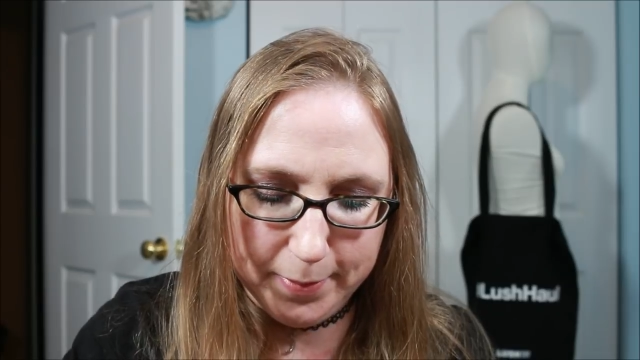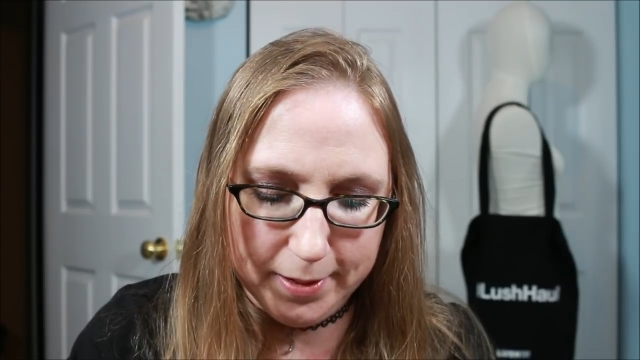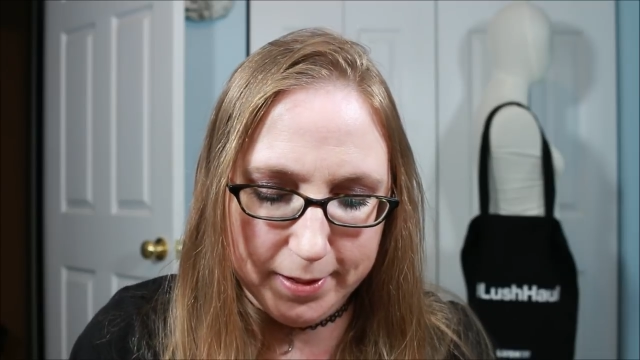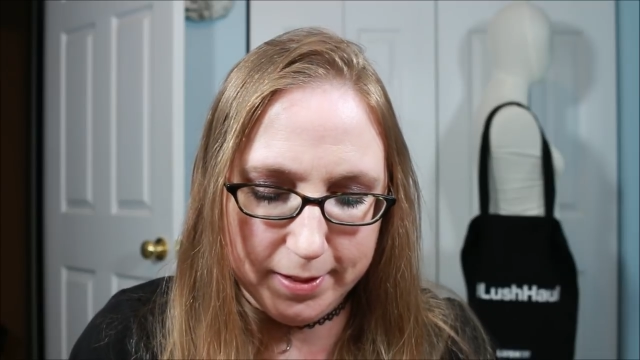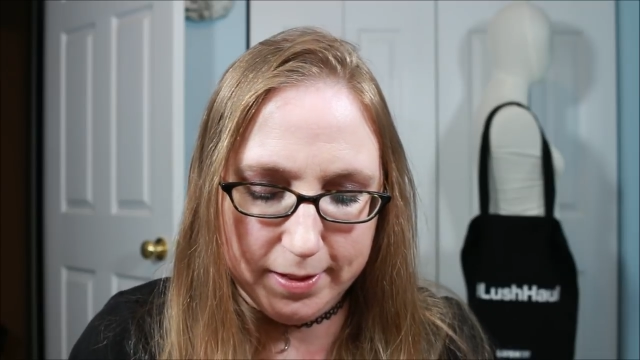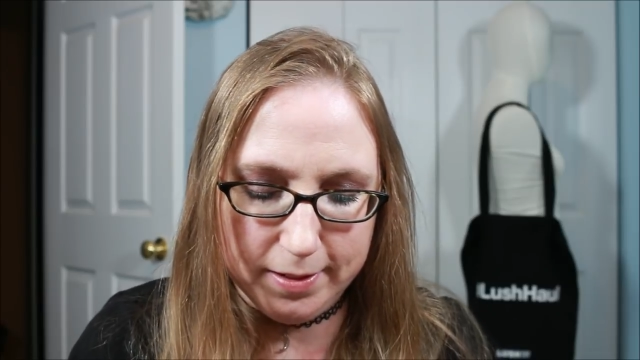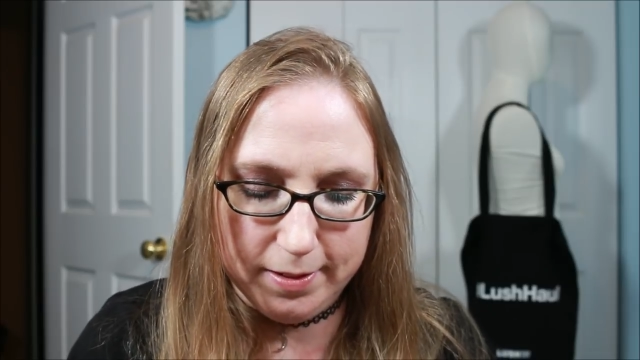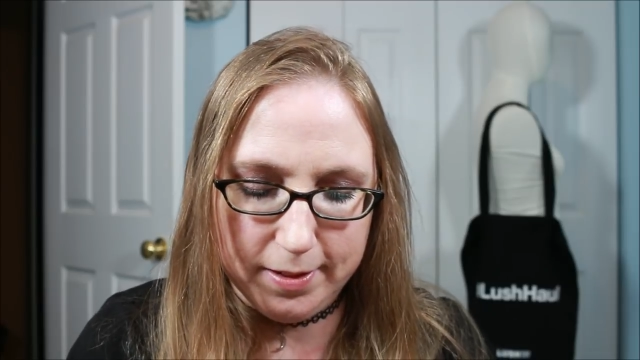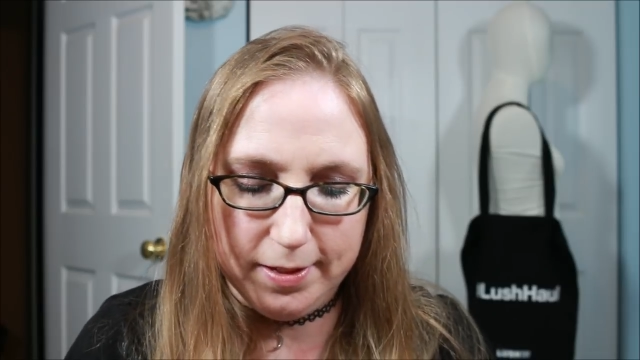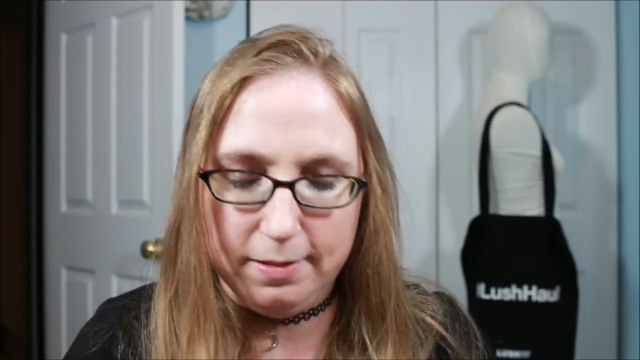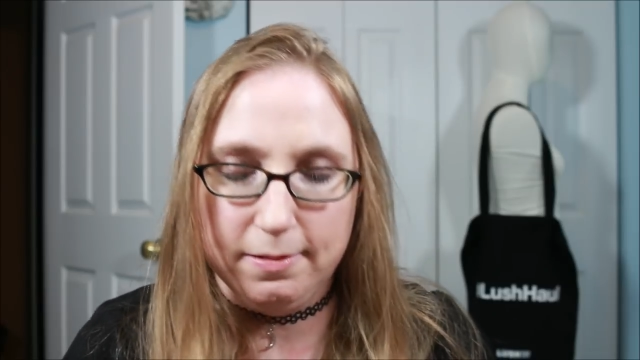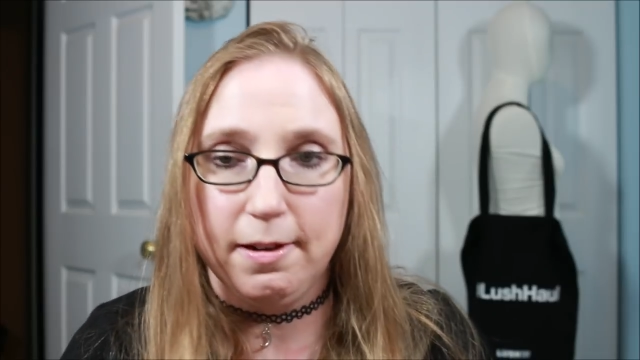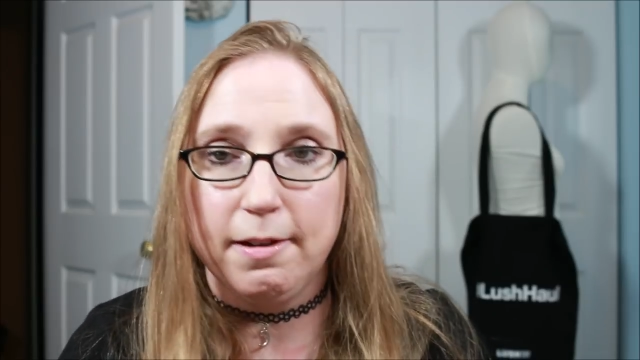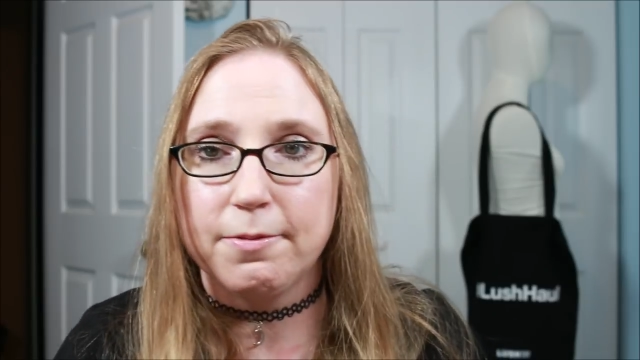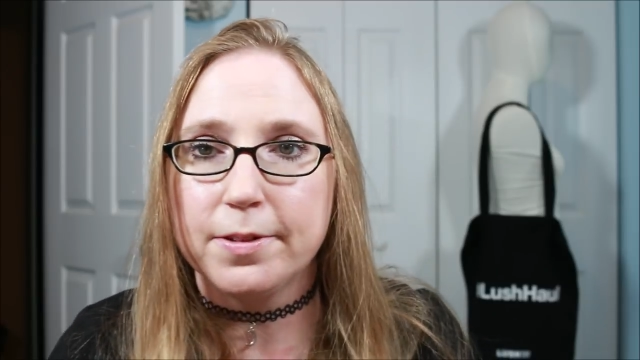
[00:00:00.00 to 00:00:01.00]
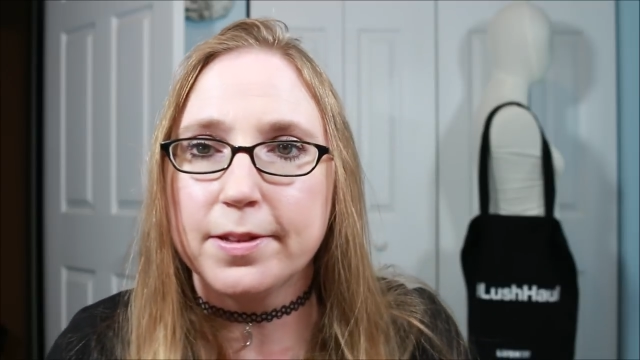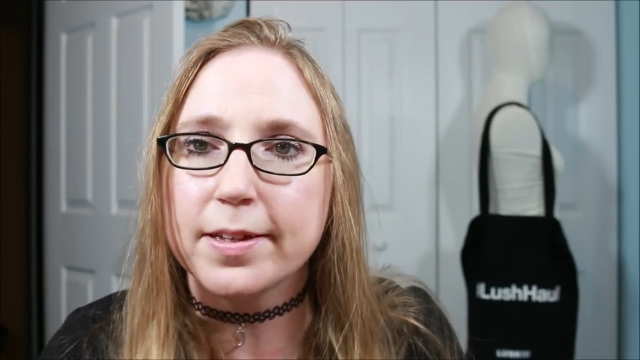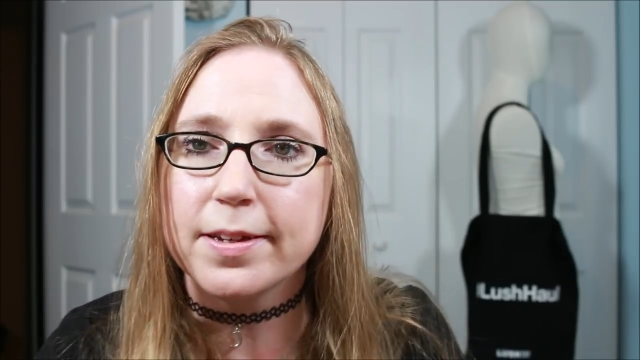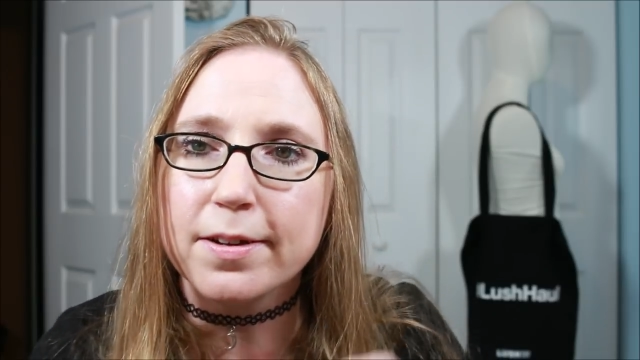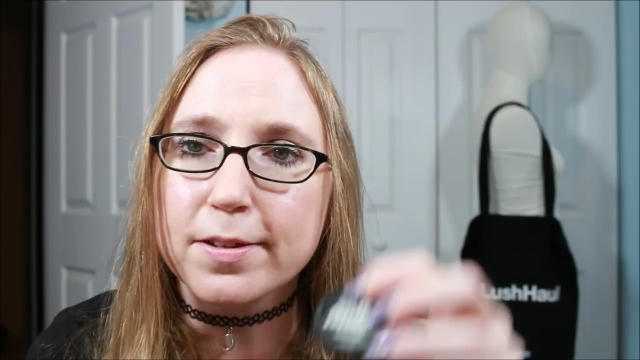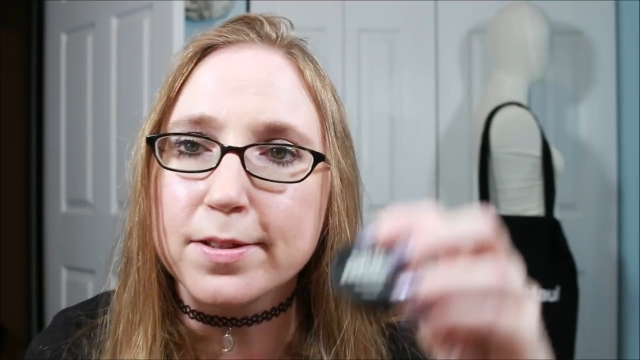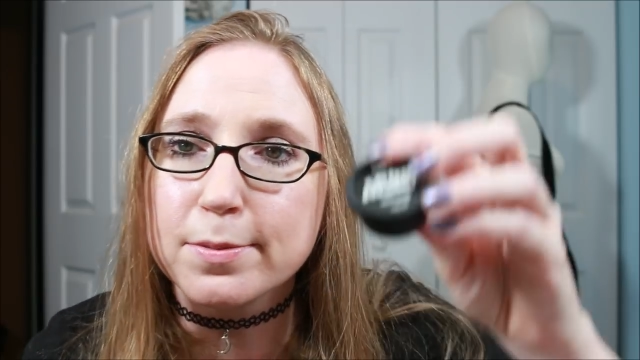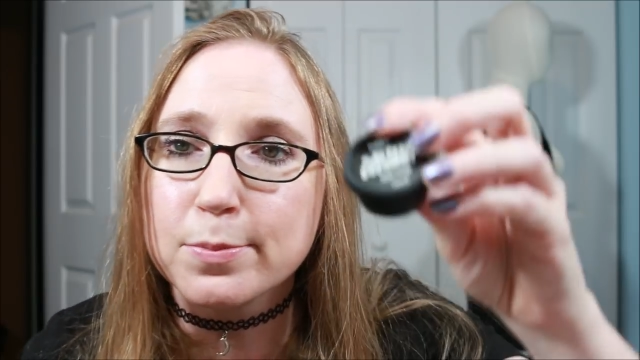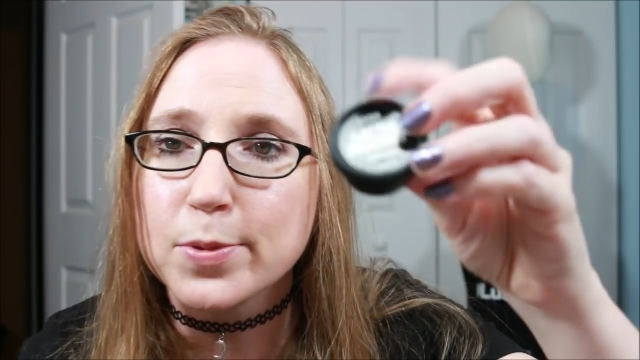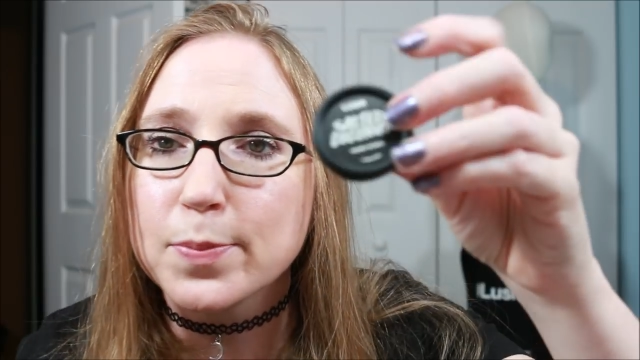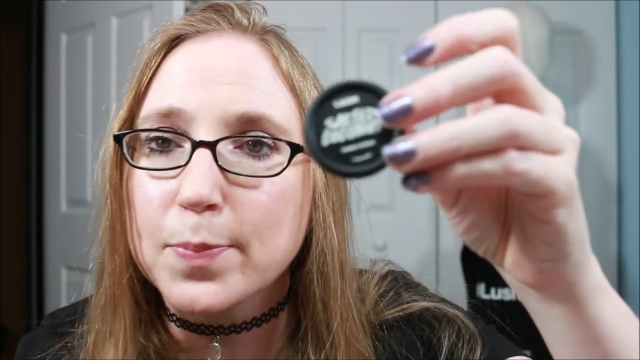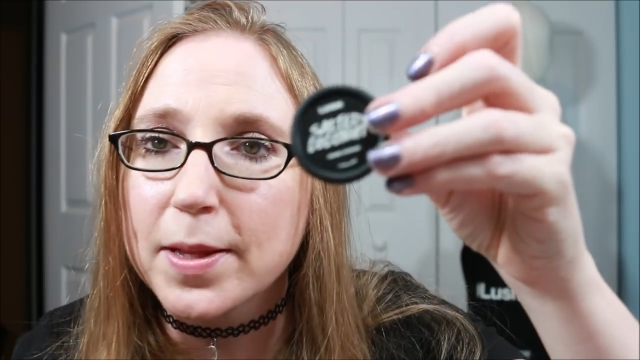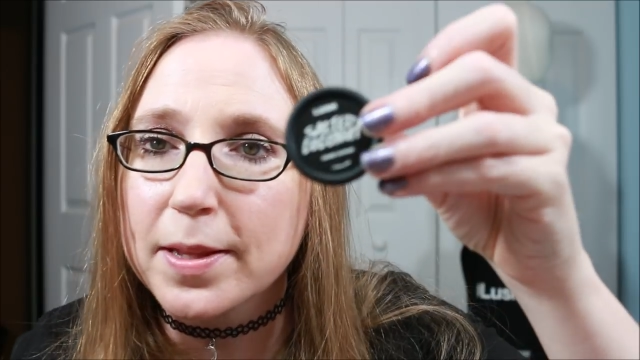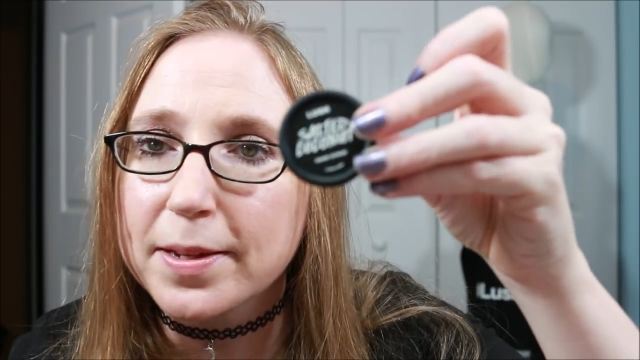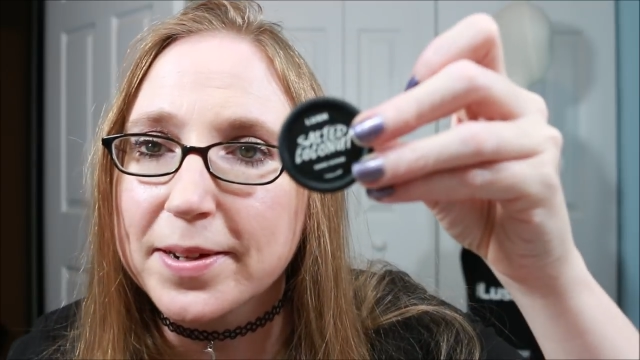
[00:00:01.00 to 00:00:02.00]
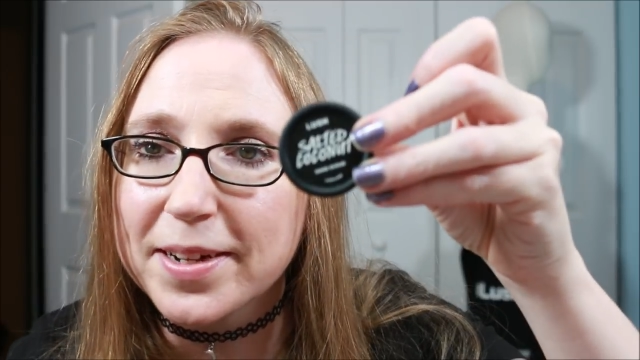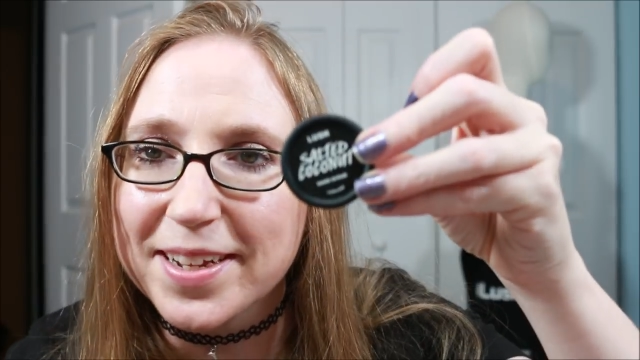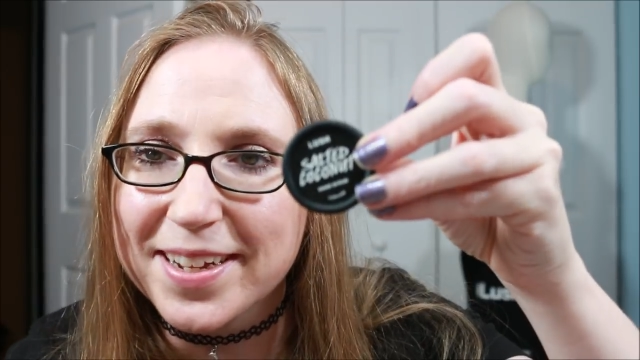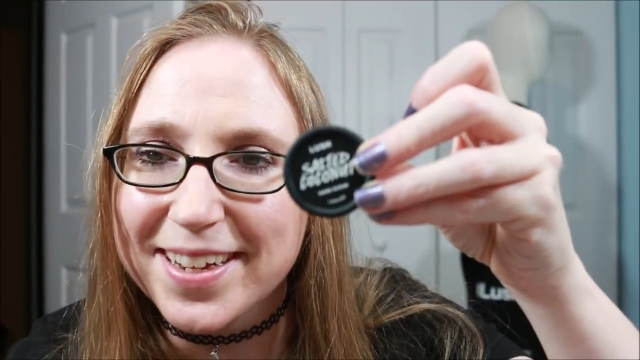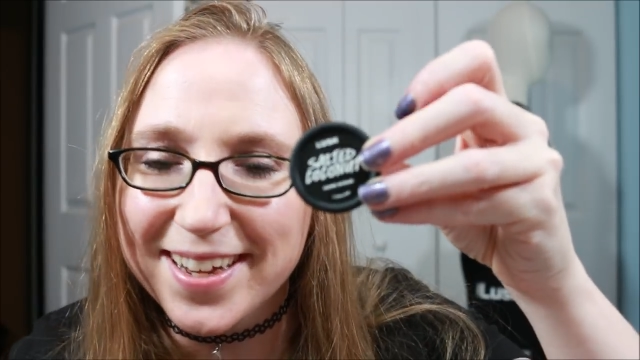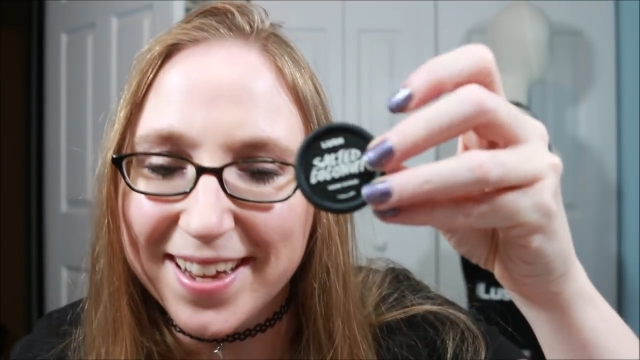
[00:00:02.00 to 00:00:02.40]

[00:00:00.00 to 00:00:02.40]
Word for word: but it's, it's not really awesome smelling.